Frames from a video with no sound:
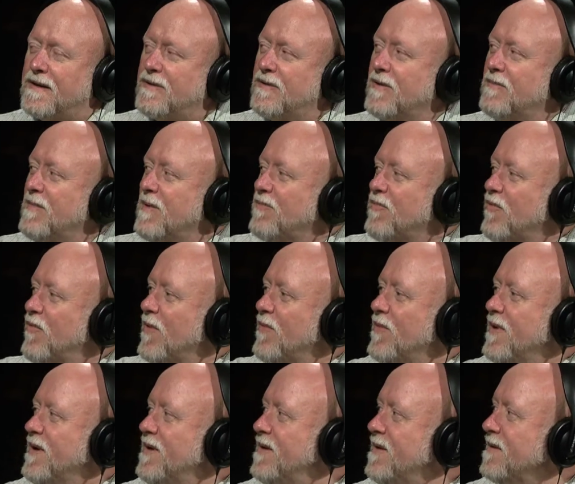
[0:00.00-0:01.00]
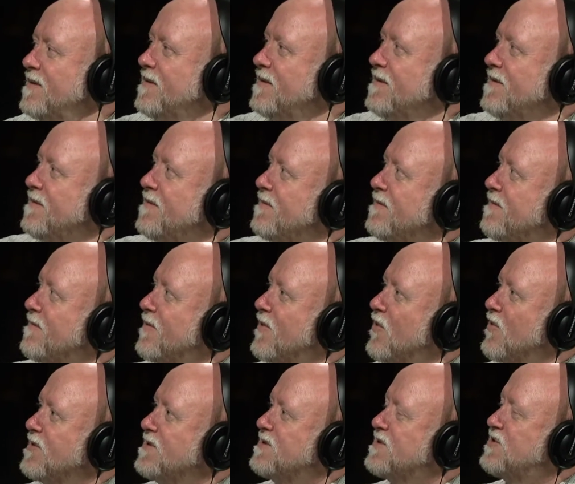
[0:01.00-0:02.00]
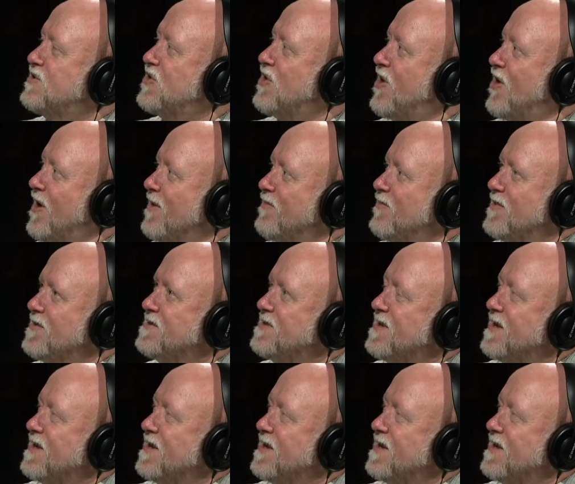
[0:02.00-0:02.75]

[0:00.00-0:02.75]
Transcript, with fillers: I remember what we were always taught was